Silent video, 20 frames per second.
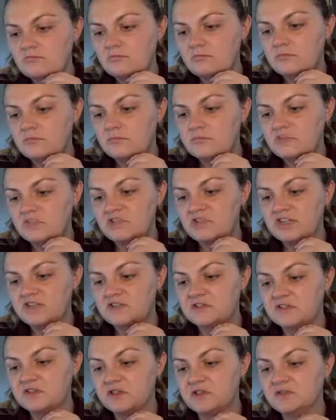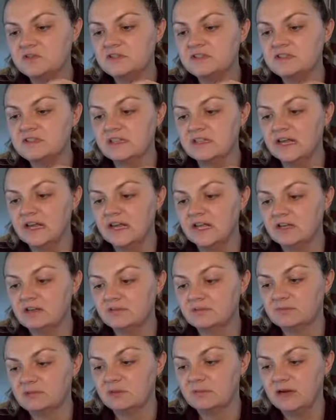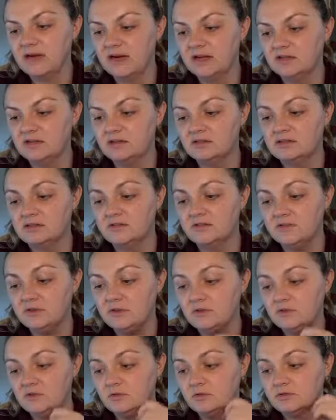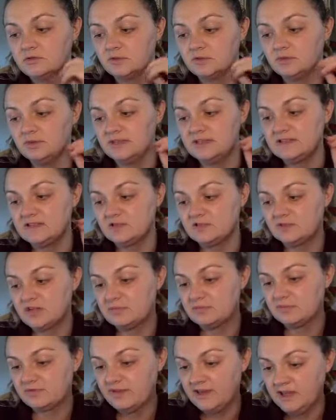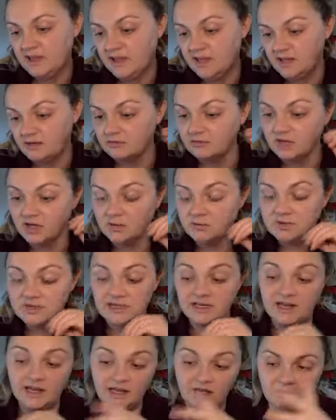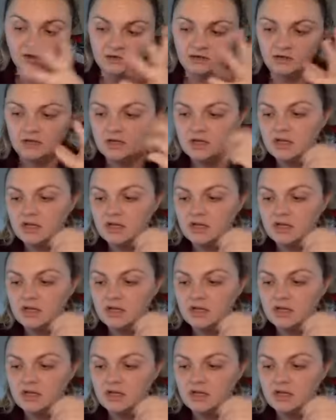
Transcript: Suggested uses: inhale from the bottle, diffuse, or place in drop of hand, rub and inhale.